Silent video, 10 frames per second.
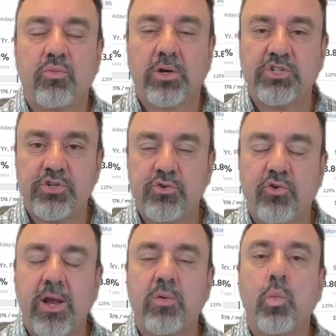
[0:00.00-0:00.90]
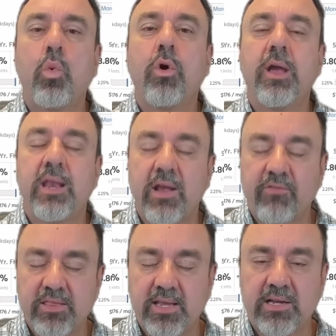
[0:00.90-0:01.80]
Russian Ukraine war and
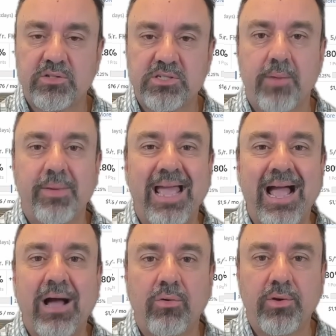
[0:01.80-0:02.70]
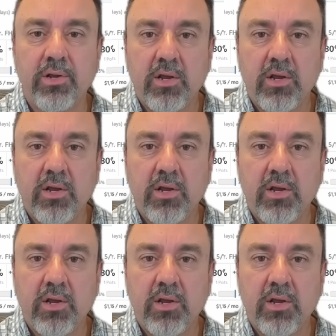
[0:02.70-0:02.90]
everything else coming out.